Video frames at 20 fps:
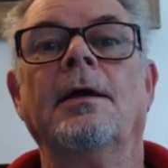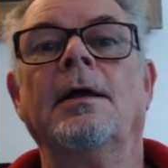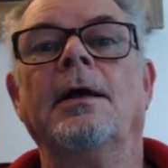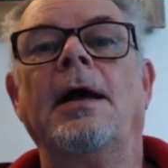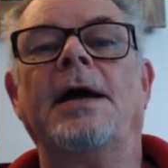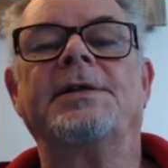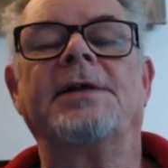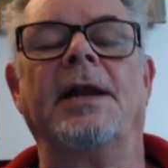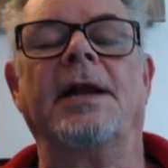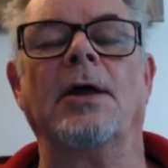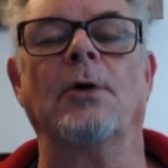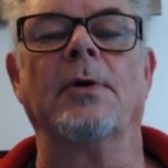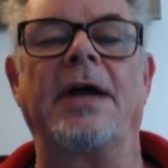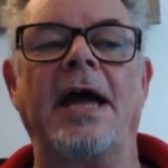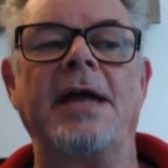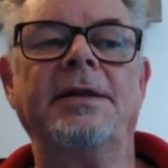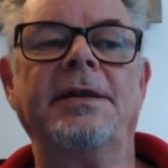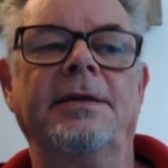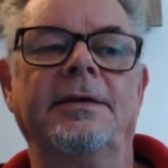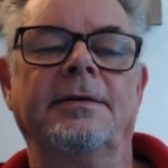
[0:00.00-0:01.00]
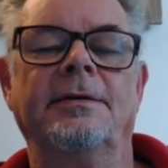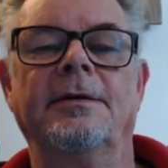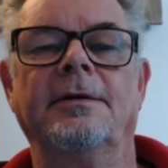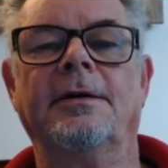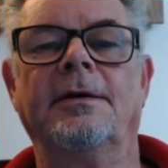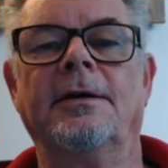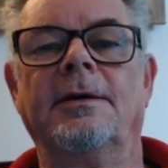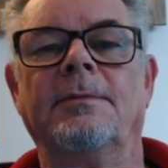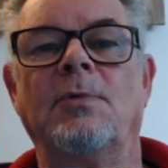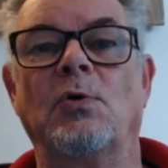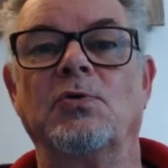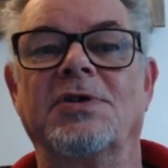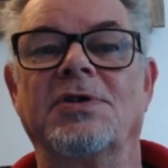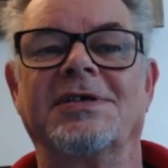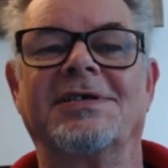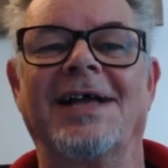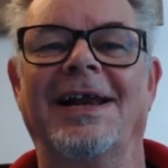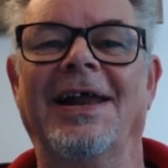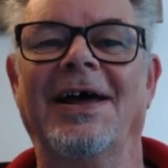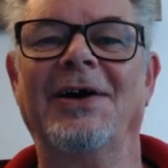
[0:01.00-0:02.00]
And hello again, or
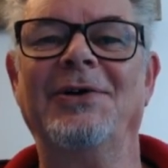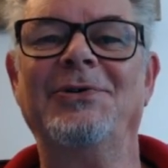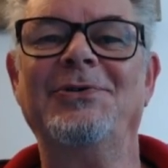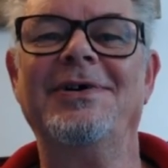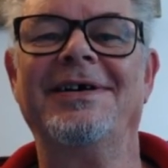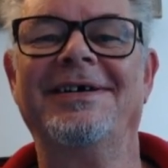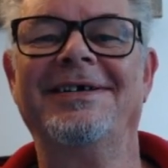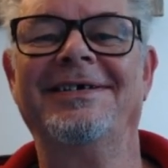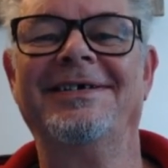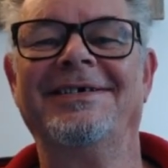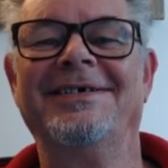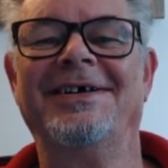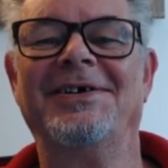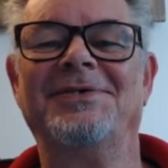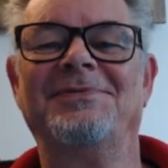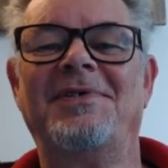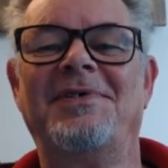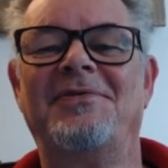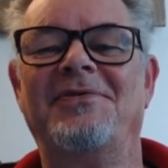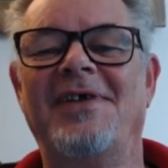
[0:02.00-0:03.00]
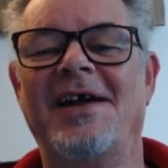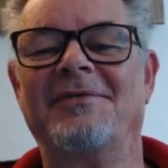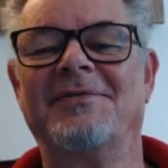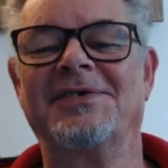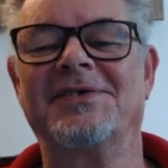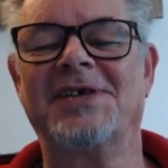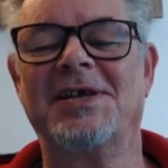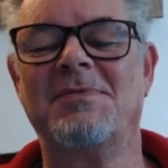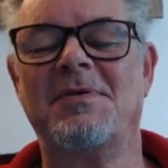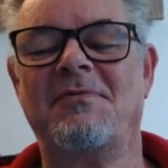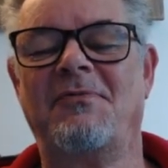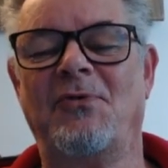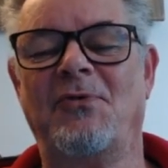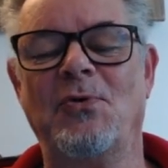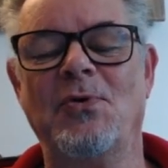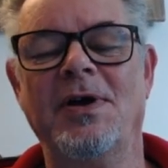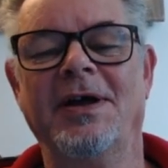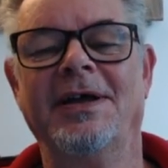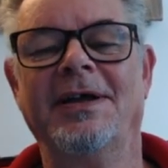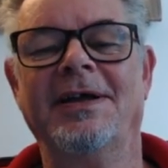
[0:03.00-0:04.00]
just hello, if you haven't seen me
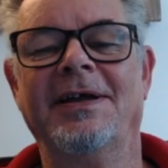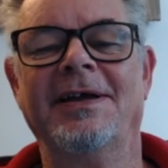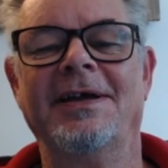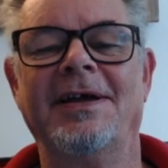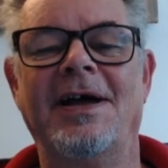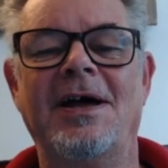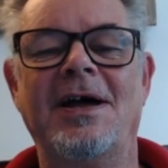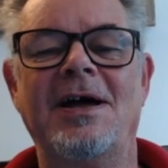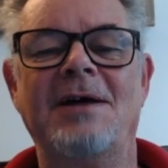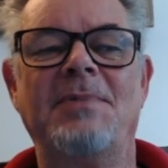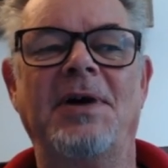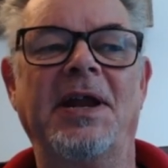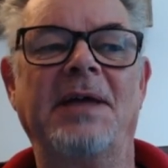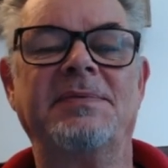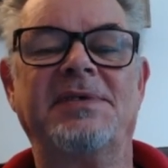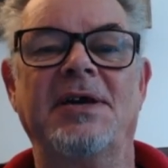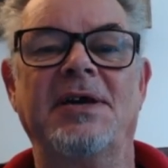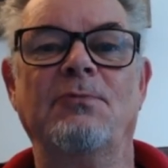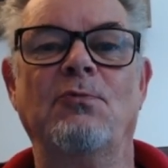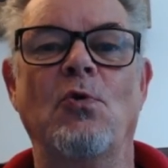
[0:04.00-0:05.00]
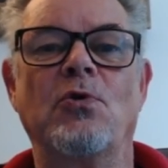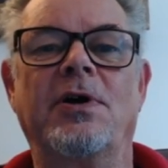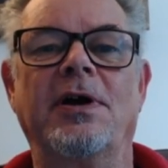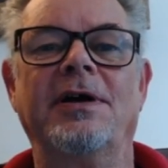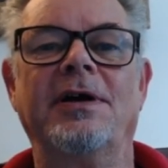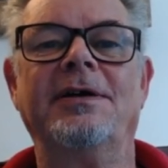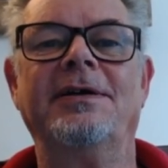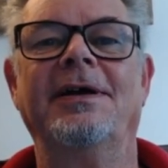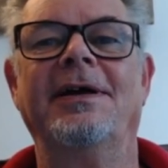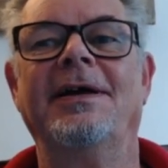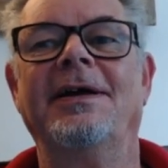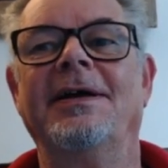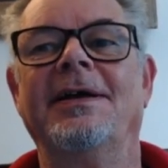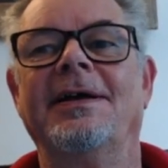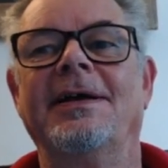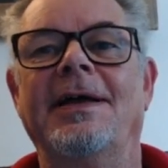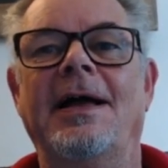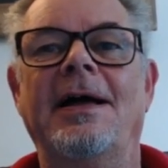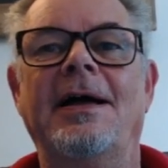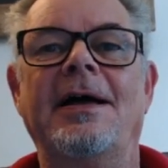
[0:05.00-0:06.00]
before. My name's Ian Walker.
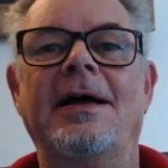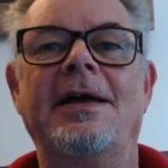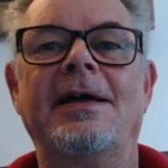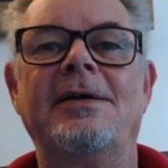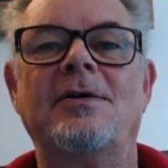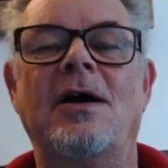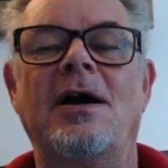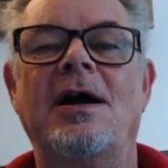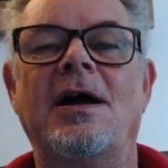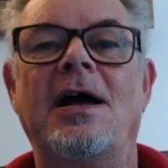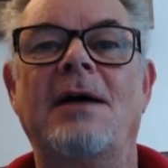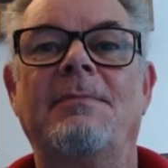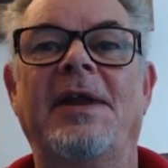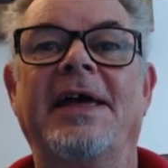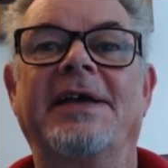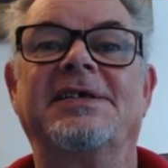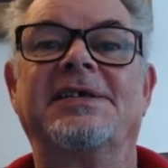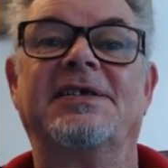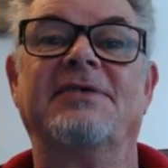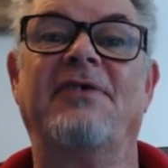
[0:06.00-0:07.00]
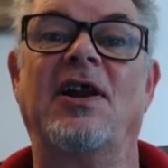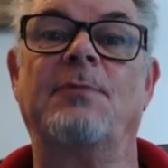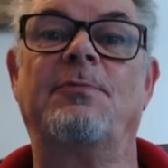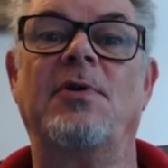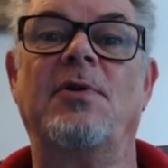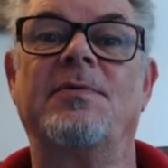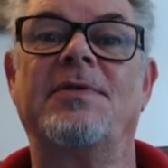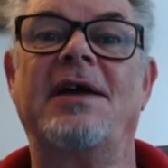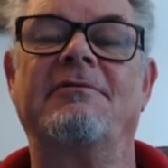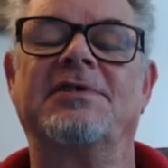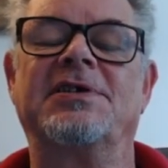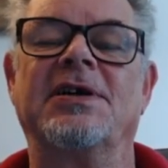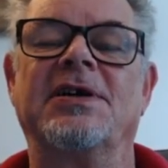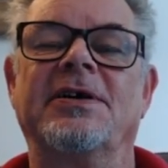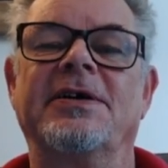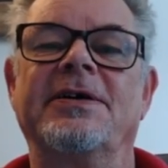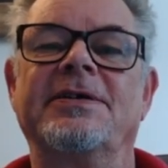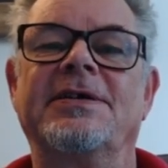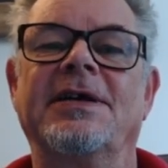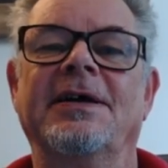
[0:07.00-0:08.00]
I am an ex-developer, now
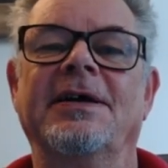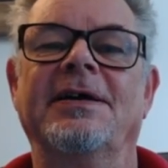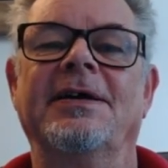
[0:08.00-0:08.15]
retired.